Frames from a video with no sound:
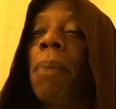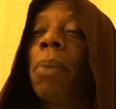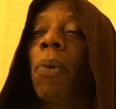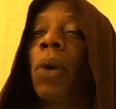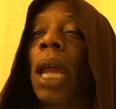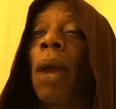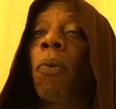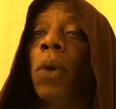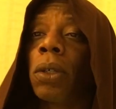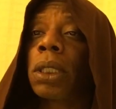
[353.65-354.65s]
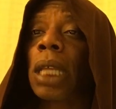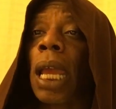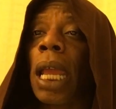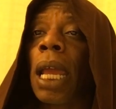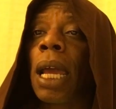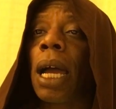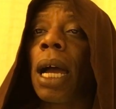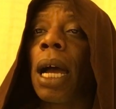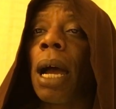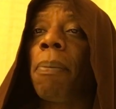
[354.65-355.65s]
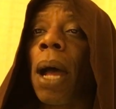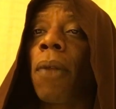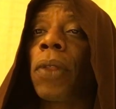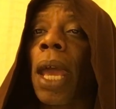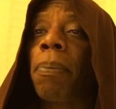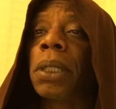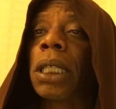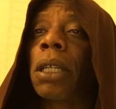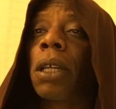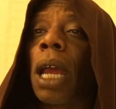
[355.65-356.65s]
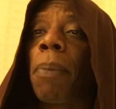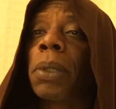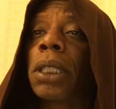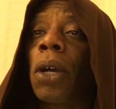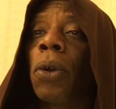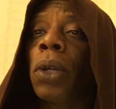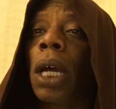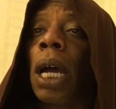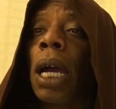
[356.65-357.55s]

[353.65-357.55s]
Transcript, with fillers: But what I will say about that particular episode,